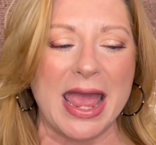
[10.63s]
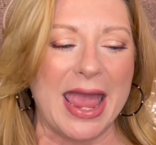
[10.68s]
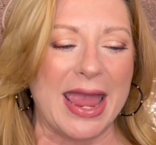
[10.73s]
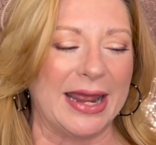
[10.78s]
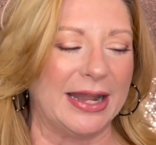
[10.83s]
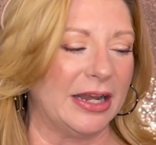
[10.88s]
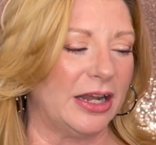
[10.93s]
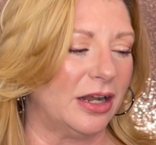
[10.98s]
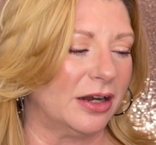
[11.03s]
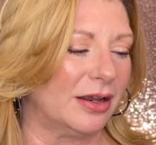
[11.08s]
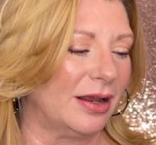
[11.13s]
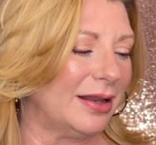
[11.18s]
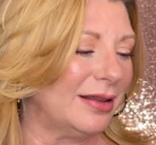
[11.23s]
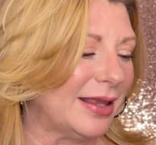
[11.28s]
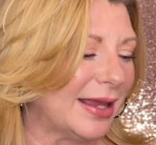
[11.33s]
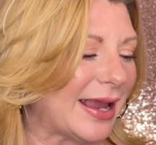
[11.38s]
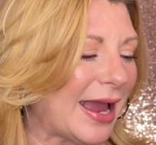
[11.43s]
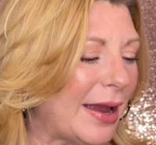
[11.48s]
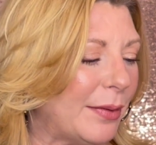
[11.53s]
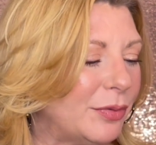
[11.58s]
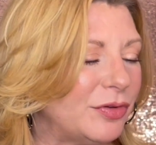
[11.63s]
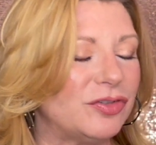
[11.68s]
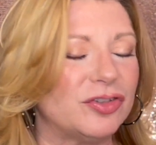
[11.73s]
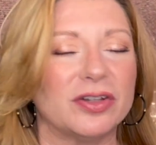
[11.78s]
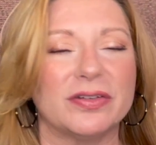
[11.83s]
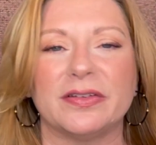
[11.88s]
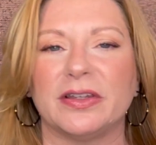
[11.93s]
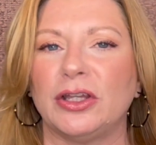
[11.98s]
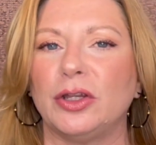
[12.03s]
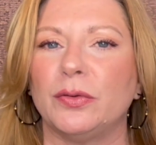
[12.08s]
And I was
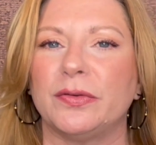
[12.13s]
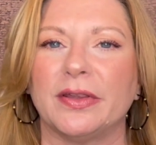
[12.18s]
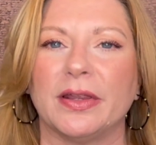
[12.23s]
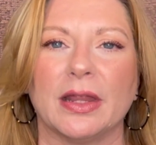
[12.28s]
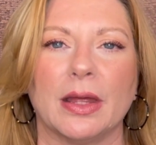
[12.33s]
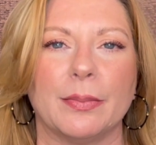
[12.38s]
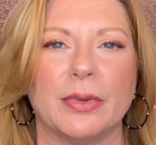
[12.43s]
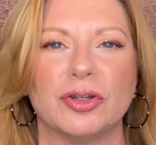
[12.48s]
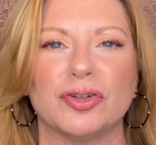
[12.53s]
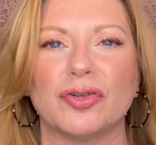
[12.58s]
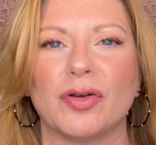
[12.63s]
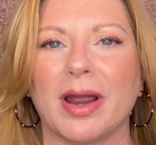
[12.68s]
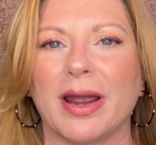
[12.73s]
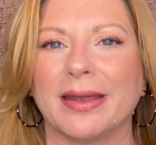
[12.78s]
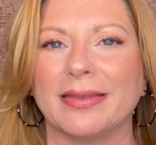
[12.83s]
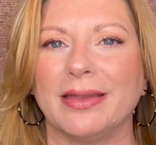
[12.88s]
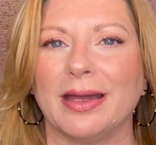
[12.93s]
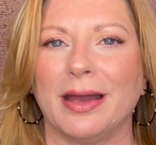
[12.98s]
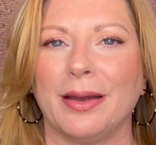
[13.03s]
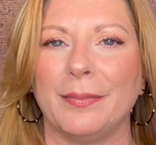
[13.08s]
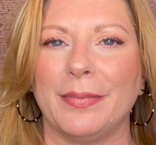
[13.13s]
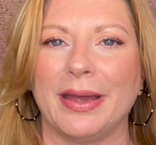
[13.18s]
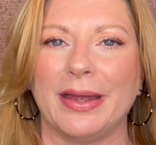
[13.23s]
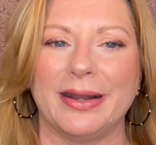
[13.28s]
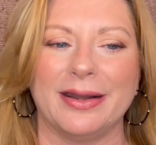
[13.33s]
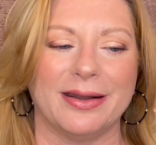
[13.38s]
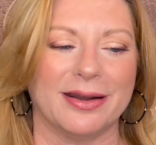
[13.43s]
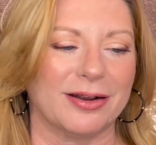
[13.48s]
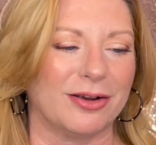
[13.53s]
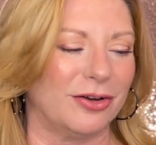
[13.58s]
just using them and trying them, and
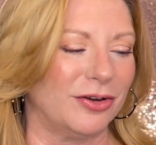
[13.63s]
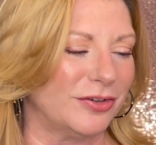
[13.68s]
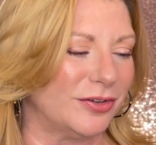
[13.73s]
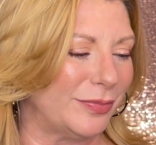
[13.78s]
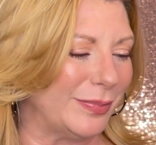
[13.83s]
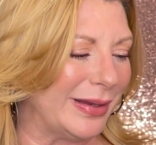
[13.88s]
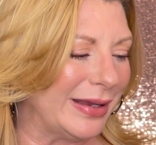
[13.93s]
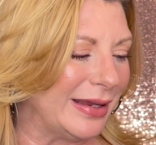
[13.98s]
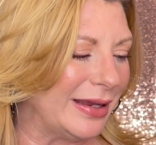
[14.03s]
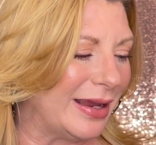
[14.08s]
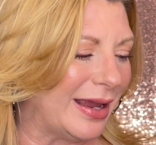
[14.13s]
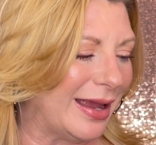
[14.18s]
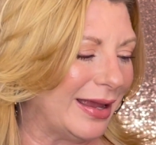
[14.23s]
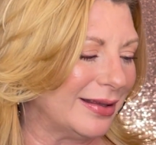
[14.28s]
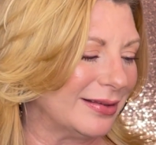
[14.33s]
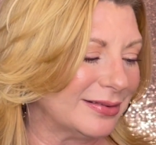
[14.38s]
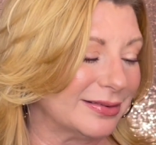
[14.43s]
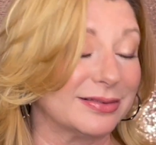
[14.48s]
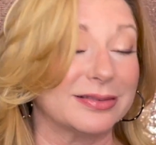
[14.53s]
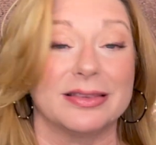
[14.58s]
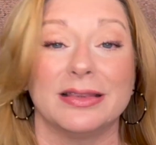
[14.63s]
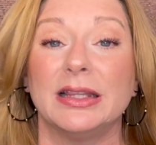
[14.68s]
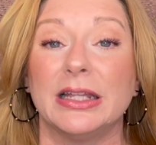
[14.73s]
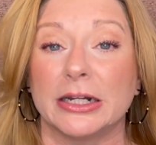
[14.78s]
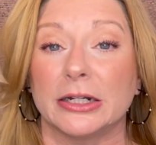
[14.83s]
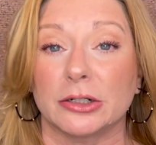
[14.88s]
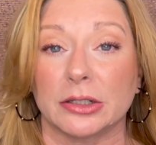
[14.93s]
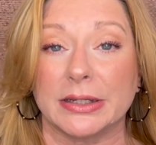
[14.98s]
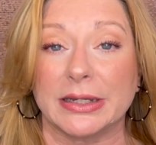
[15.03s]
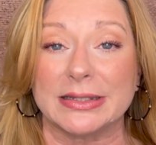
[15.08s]
it occurred to me
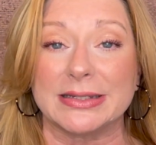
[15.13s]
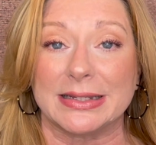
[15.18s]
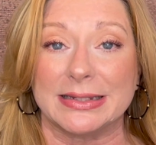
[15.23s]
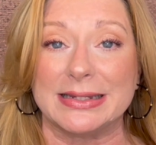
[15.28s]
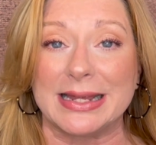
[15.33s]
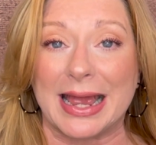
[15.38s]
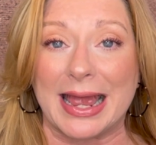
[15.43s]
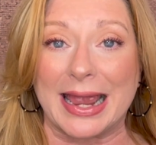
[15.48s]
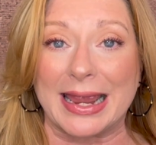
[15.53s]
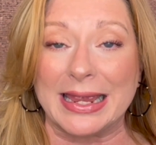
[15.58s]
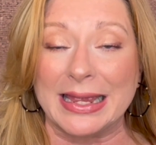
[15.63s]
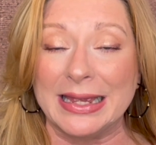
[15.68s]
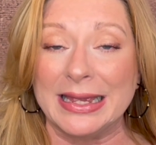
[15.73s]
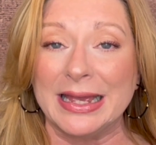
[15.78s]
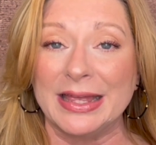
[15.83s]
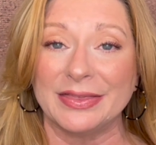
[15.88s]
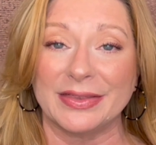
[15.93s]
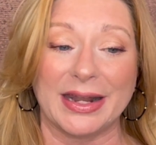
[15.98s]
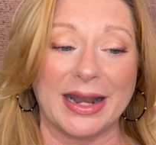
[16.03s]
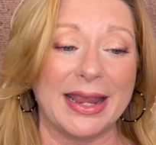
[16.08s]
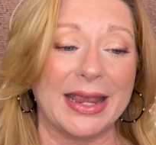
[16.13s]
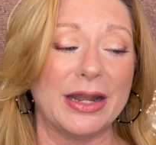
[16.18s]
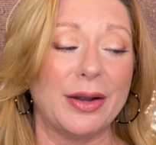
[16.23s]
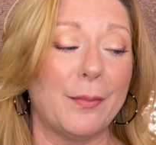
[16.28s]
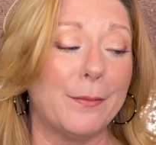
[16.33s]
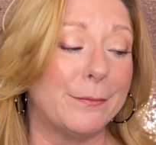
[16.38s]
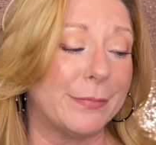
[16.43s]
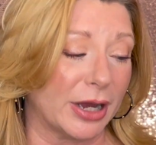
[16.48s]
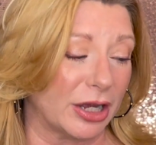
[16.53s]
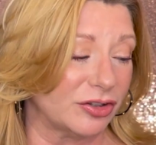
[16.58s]
literally today that I had a
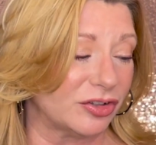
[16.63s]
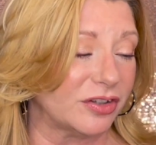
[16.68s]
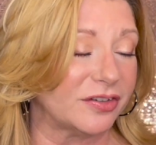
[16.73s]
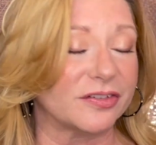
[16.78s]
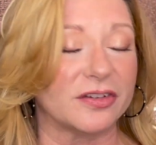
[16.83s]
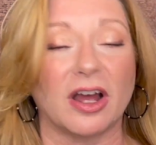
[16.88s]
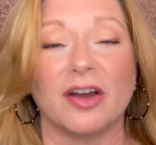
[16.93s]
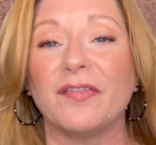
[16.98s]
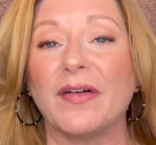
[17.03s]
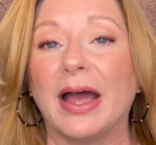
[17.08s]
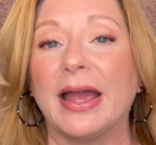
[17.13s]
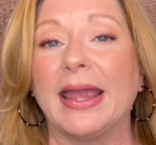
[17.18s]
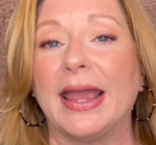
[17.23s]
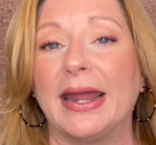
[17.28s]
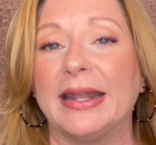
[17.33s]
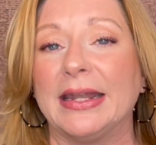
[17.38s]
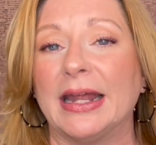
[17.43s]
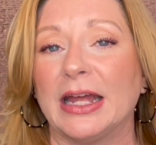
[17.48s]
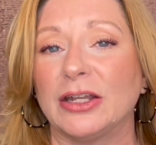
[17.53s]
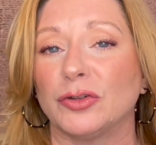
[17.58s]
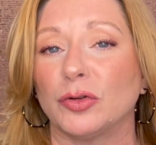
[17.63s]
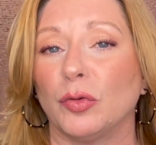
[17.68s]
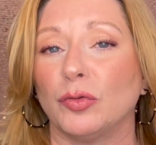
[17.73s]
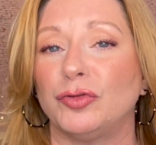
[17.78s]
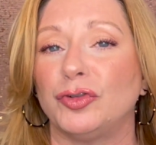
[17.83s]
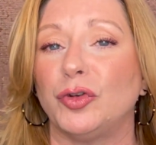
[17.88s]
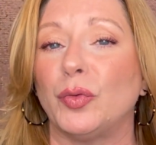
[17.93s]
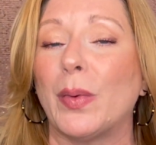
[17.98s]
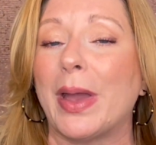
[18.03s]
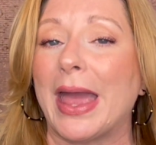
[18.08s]
bunch of stuff I had not
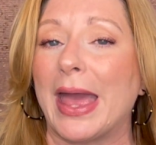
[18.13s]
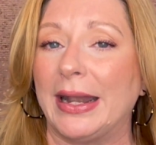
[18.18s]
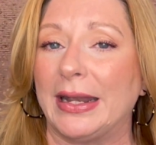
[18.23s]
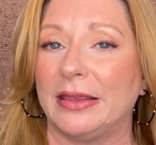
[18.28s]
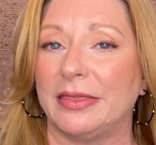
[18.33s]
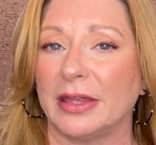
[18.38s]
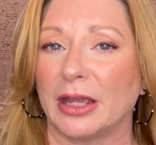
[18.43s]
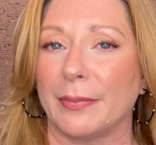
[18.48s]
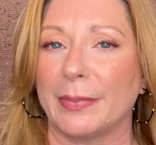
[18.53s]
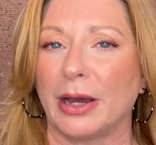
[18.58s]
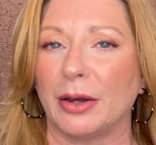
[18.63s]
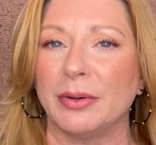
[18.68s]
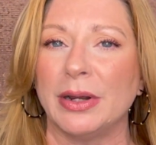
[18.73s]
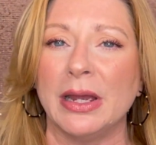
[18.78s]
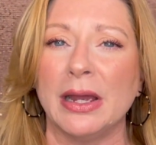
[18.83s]
told you anything about.